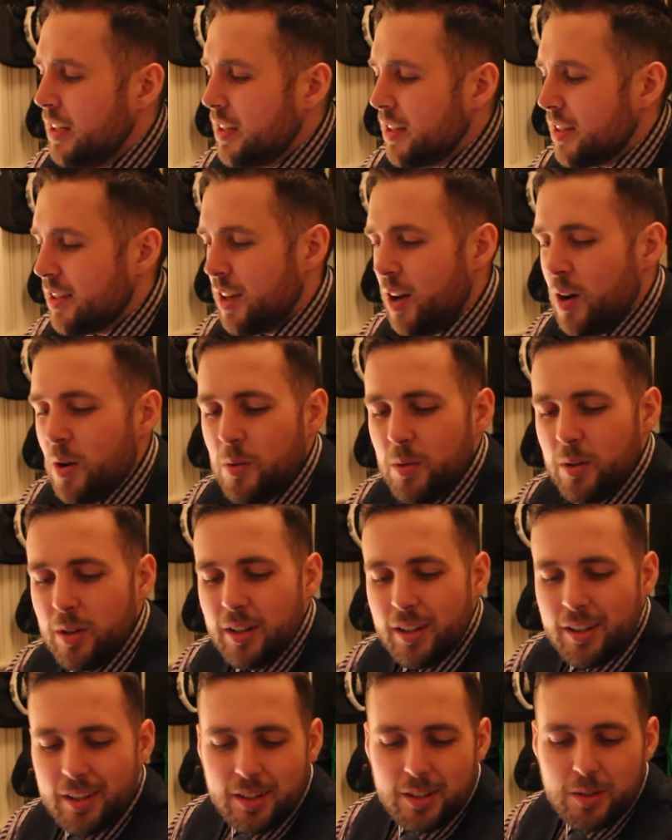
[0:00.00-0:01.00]
So
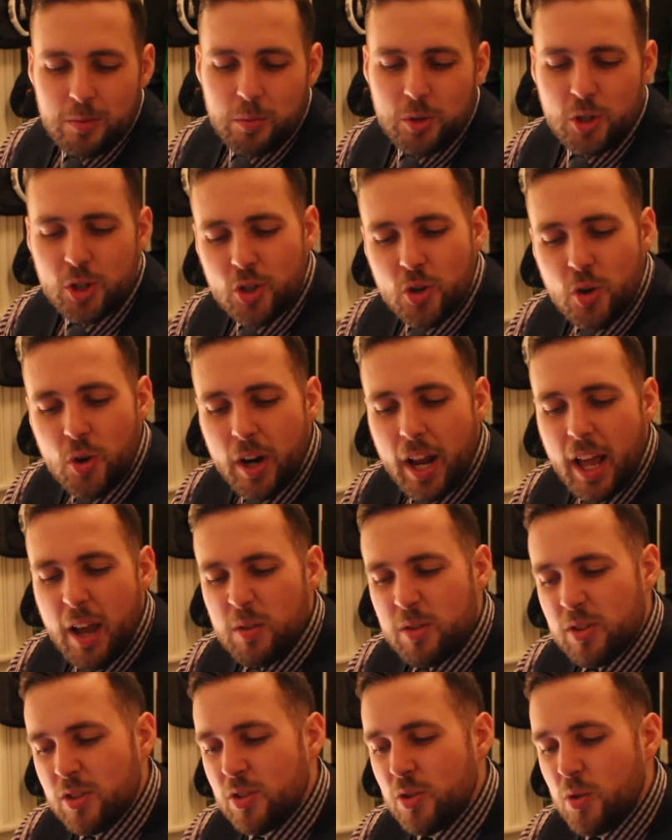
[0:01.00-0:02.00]
we're just cutting
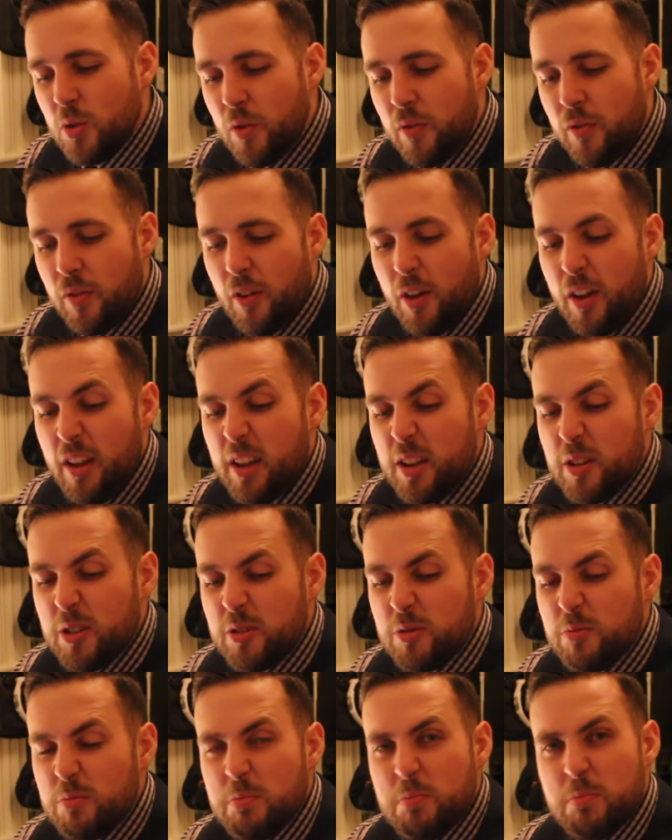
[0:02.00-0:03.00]
out stuff like
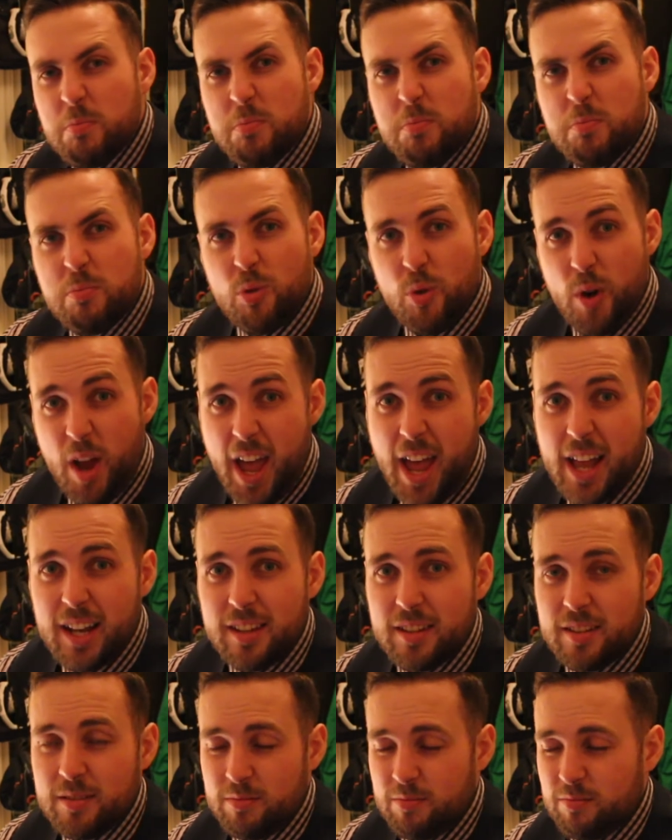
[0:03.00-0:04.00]

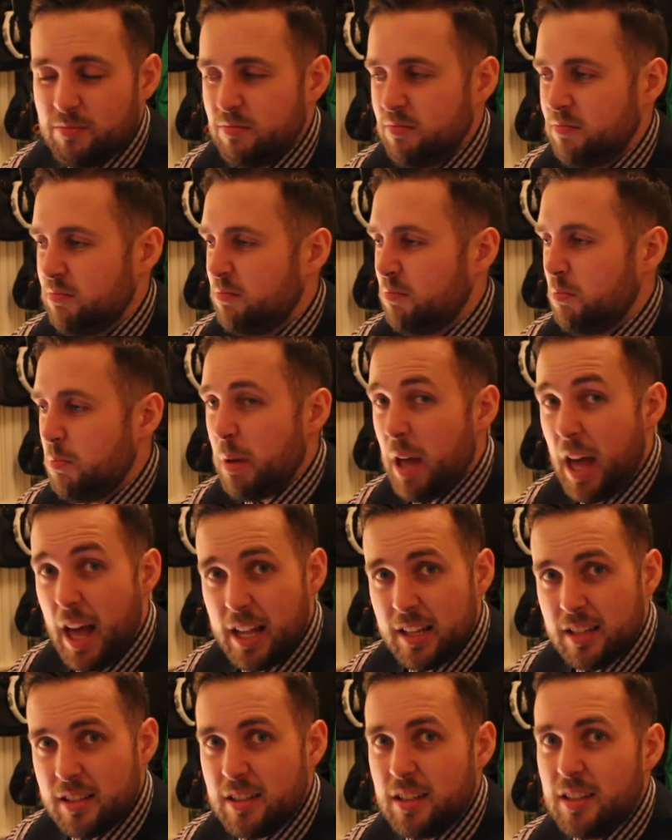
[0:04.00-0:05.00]
bread,
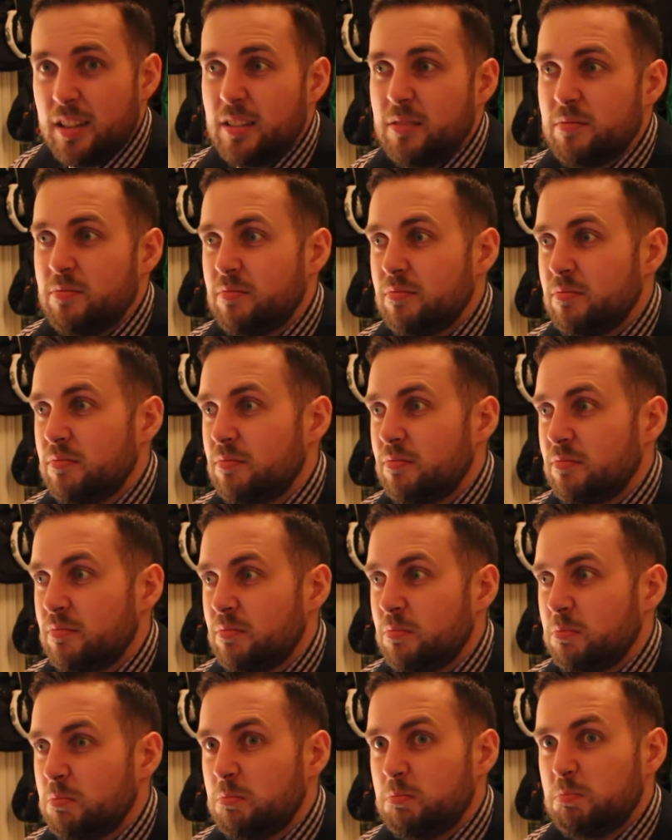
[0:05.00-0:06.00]
pasta,
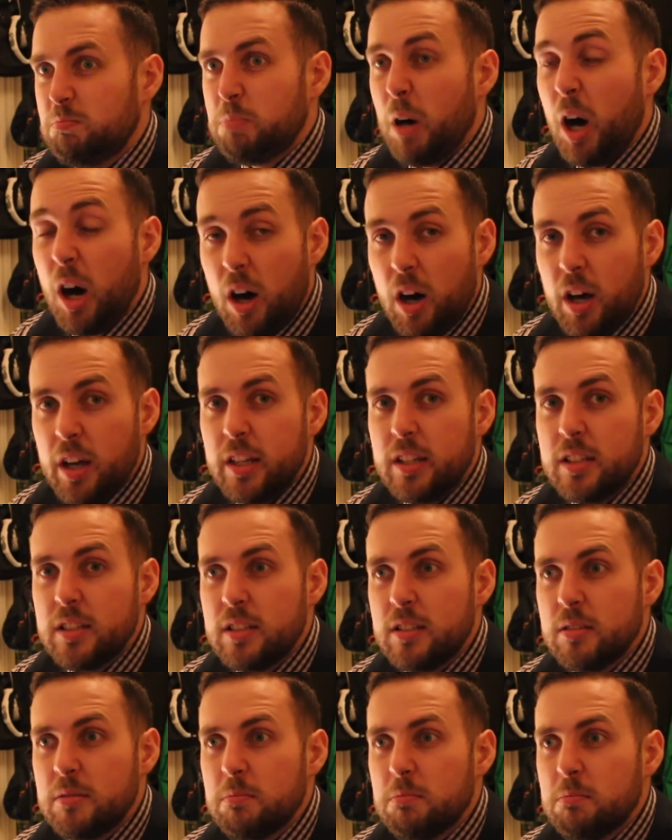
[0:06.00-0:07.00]

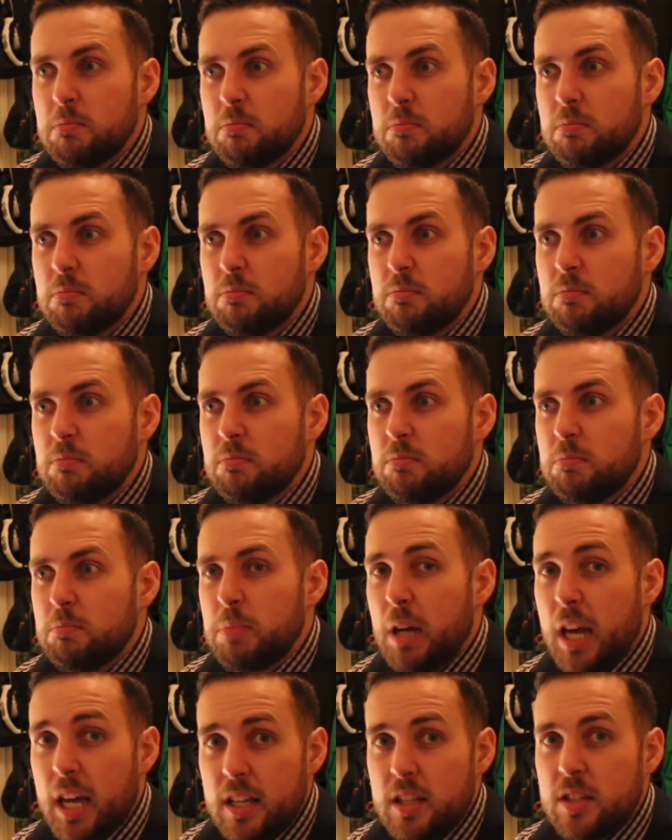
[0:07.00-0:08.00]
pies,
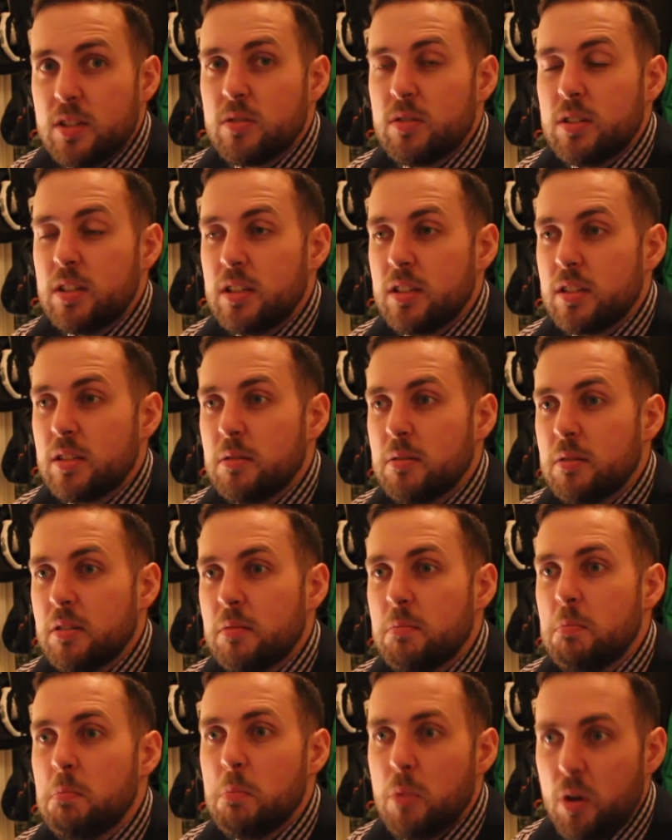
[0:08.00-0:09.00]
pastries,
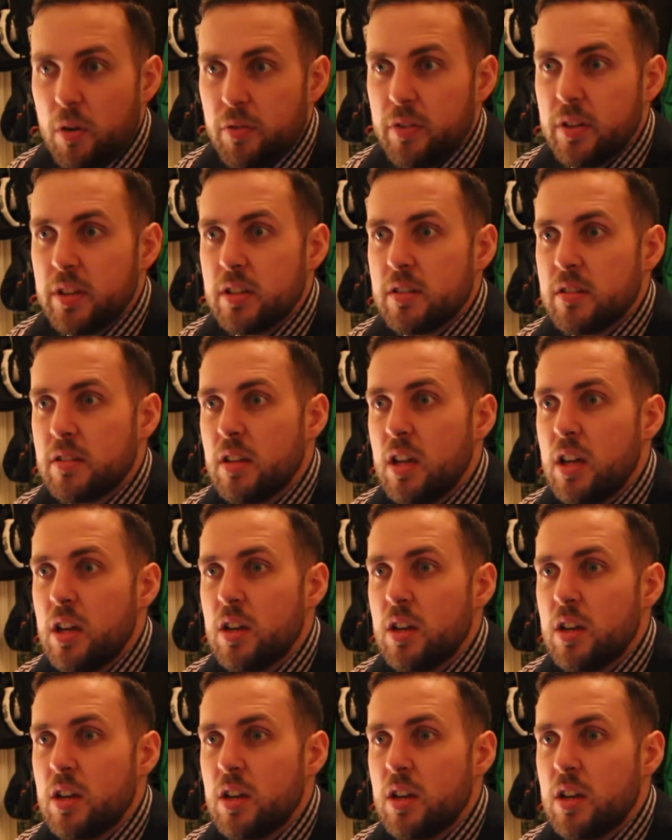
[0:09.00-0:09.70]
muffins,